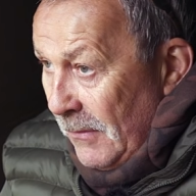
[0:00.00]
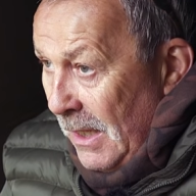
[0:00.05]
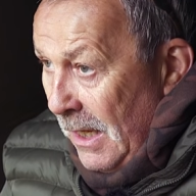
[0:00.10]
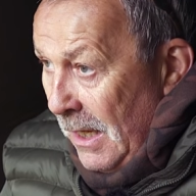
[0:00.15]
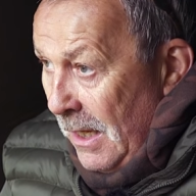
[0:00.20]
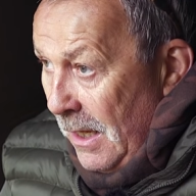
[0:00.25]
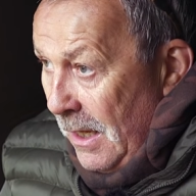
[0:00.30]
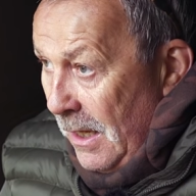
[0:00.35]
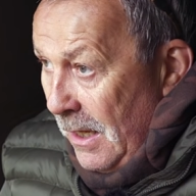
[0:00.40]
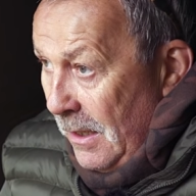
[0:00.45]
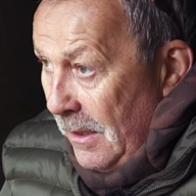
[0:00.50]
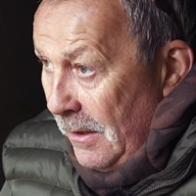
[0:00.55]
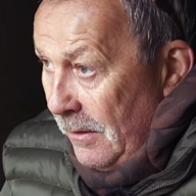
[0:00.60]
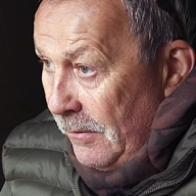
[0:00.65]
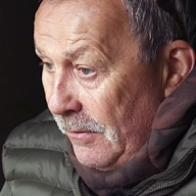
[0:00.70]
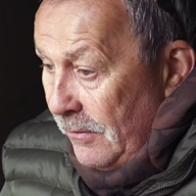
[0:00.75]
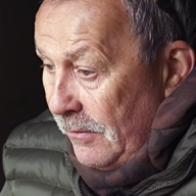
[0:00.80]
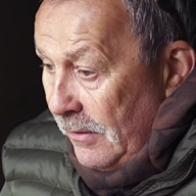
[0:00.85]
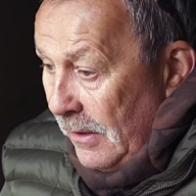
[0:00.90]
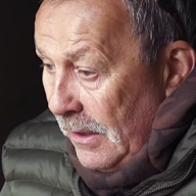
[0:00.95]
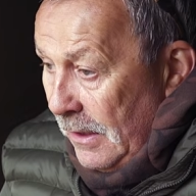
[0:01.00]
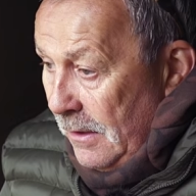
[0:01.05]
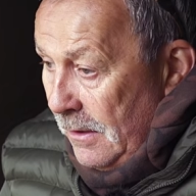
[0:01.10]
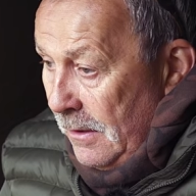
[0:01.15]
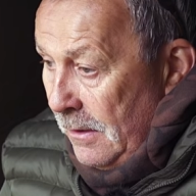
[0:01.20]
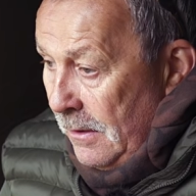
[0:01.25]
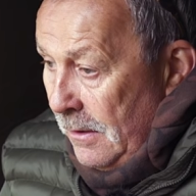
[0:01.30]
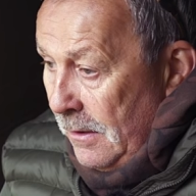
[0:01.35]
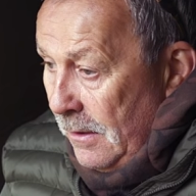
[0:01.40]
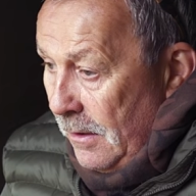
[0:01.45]
And
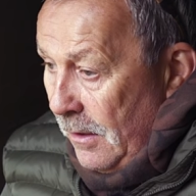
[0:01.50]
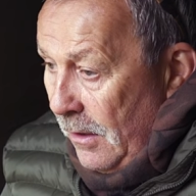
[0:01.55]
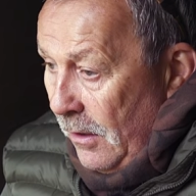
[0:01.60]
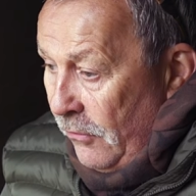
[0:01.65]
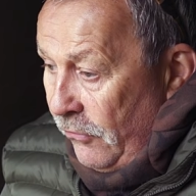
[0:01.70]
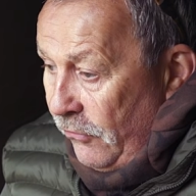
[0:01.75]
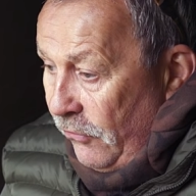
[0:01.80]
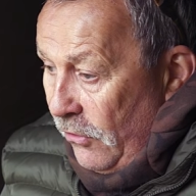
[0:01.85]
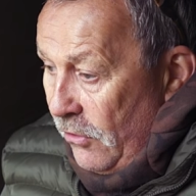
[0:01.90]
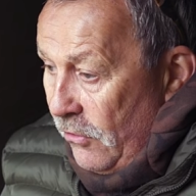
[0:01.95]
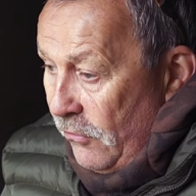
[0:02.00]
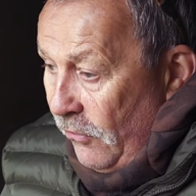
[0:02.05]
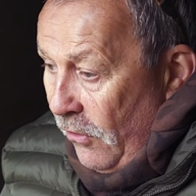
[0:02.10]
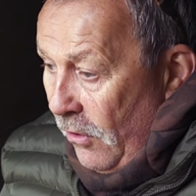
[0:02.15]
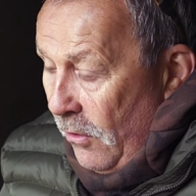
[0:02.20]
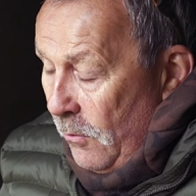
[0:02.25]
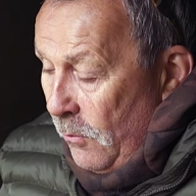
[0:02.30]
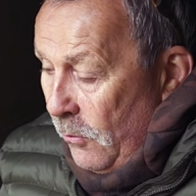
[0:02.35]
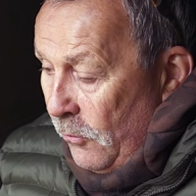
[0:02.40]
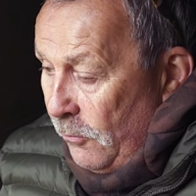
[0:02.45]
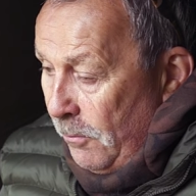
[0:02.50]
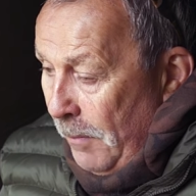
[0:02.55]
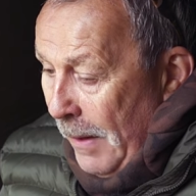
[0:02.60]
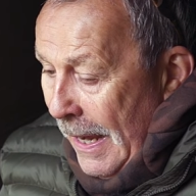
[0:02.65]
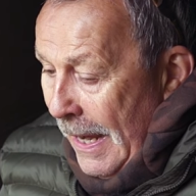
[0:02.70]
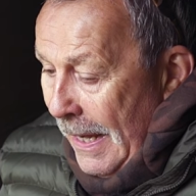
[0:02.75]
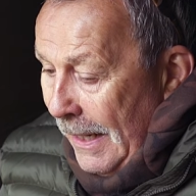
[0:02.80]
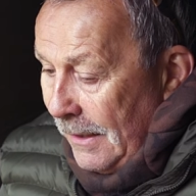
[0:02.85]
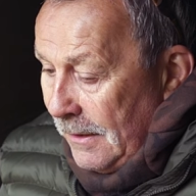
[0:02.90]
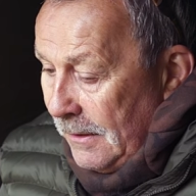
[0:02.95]
as soon as I was
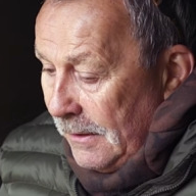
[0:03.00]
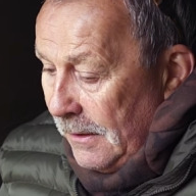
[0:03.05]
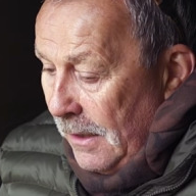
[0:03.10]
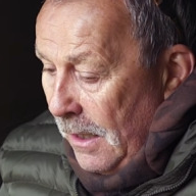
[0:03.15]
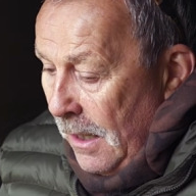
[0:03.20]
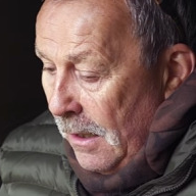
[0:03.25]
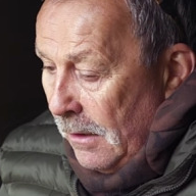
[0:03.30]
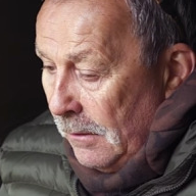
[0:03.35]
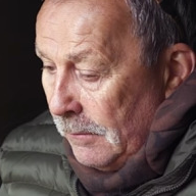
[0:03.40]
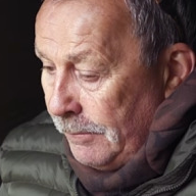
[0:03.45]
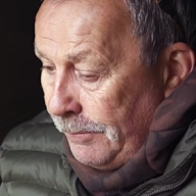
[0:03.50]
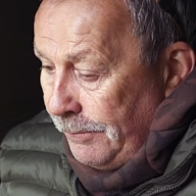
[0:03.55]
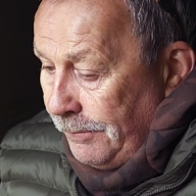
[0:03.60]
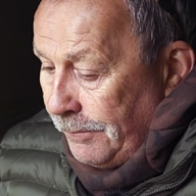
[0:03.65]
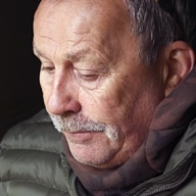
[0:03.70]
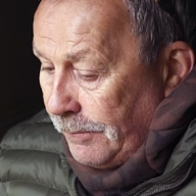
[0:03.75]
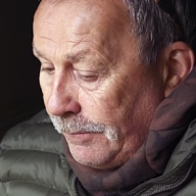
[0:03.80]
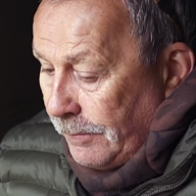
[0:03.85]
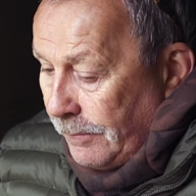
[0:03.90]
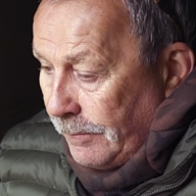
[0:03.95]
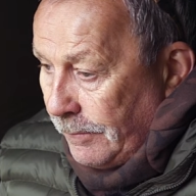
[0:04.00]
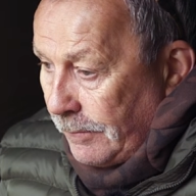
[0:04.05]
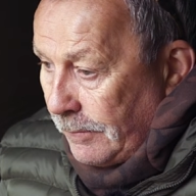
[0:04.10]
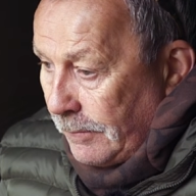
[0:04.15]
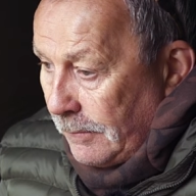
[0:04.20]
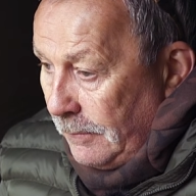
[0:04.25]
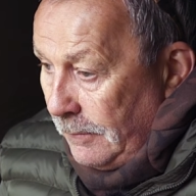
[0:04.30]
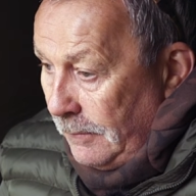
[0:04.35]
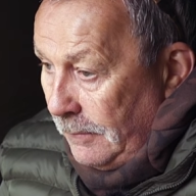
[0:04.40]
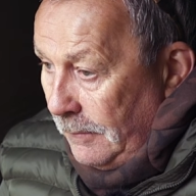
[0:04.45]
back home,
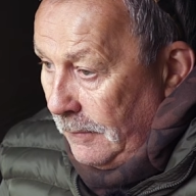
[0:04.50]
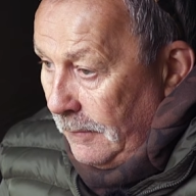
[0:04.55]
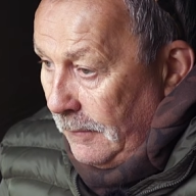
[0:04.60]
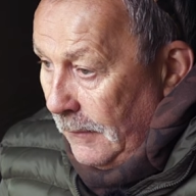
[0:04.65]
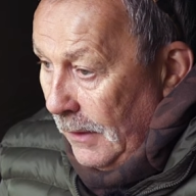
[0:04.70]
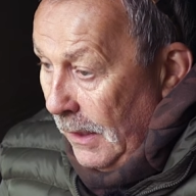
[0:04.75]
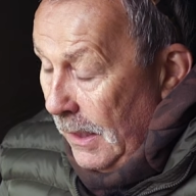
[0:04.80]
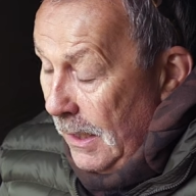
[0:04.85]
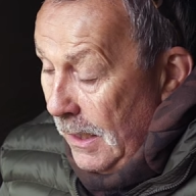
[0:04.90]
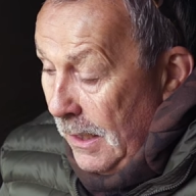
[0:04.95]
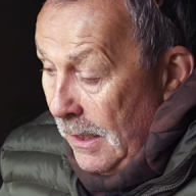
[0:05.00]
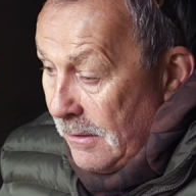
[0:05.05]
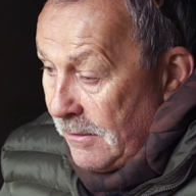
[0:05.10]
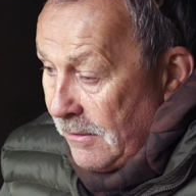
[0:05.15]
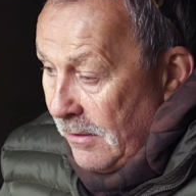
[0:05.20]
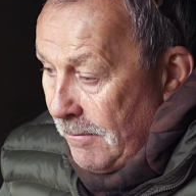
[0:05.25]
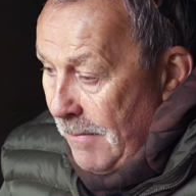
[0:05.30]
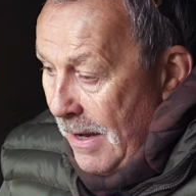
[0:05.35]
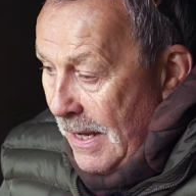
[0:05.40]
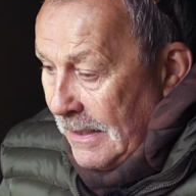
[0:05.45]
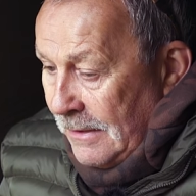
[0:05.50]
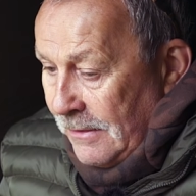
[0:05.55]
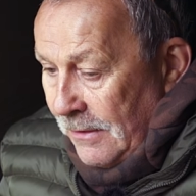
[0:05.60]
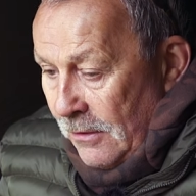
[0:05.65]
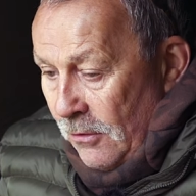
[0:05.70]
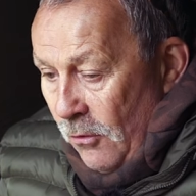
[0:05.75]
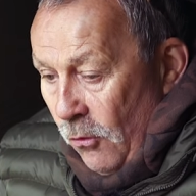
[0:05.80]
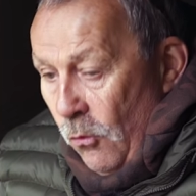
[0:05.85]
it, it's amazing,